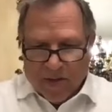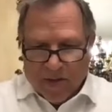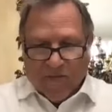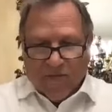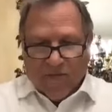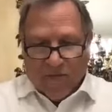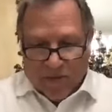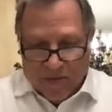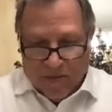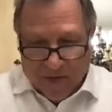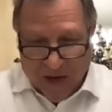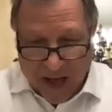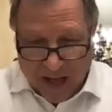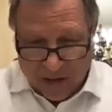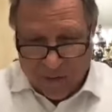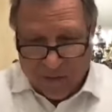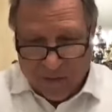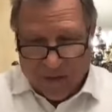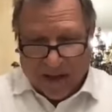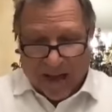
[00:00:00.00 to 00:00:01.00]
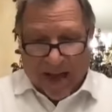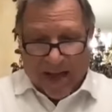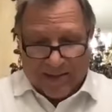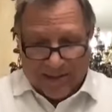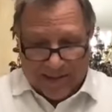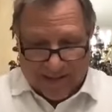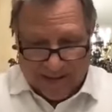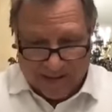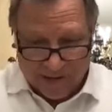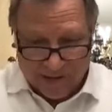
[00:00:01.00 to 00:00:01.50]
the value of the
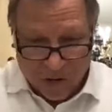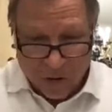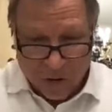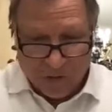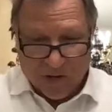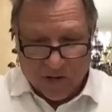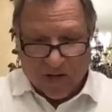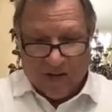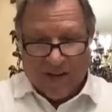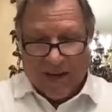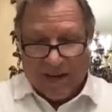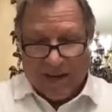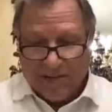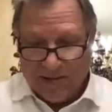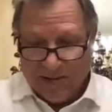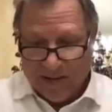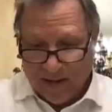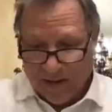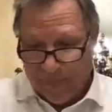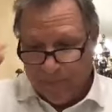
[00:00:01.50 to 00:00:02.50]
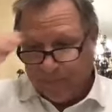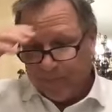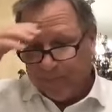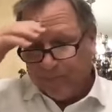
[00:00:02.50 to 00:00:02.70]
chatas has to go to the Dead Sea.